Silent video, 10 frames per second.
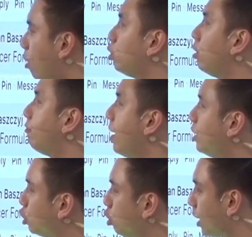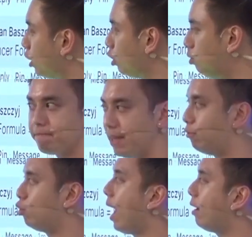would your friends look at you
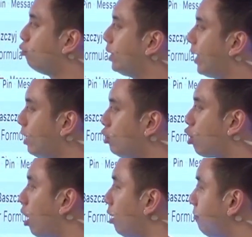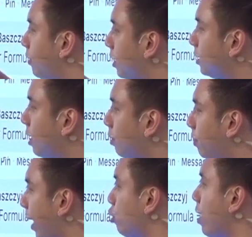if you had regained your confidence level
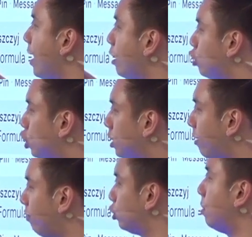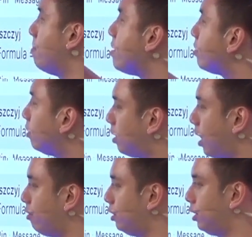back, your energy levels, your mental
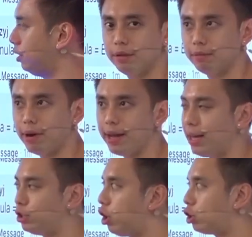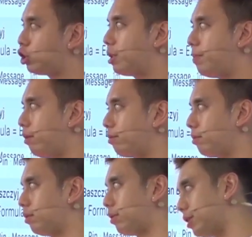clarity, right? And it's not just about the